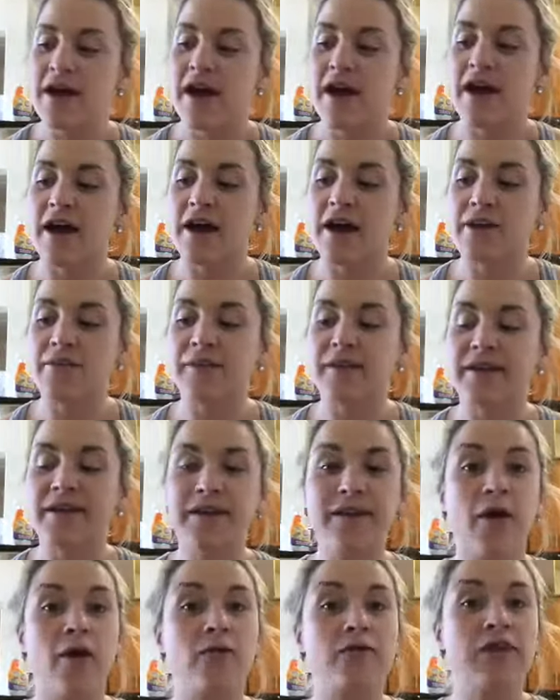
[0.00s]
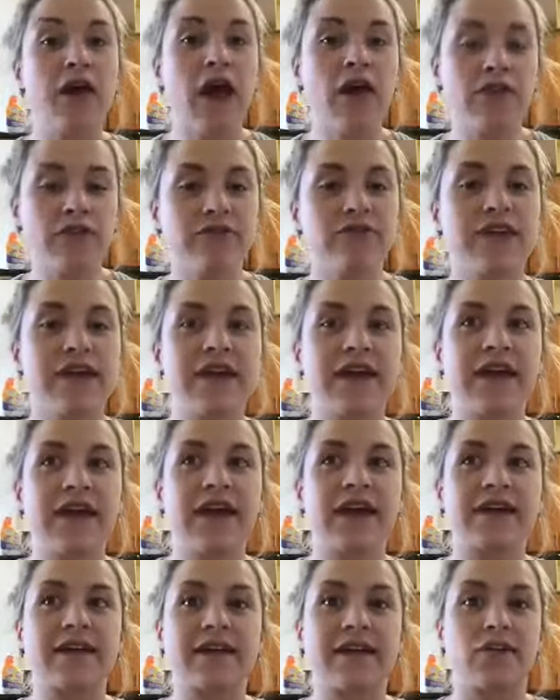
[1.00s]
Um, so the other thing
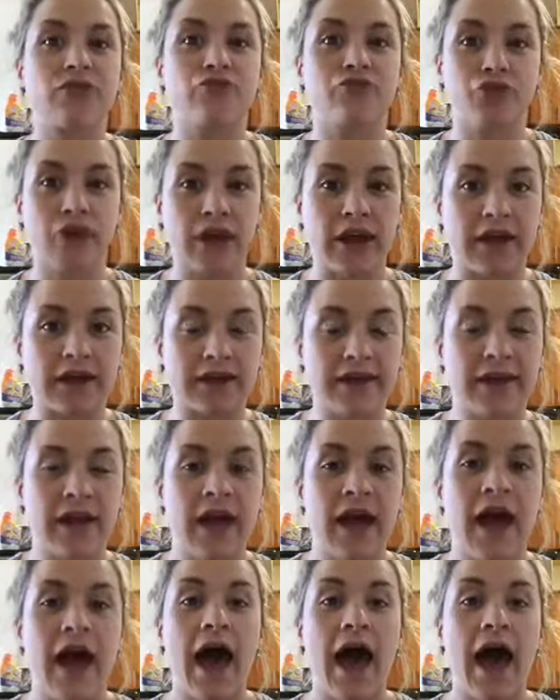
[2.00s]
is drinks.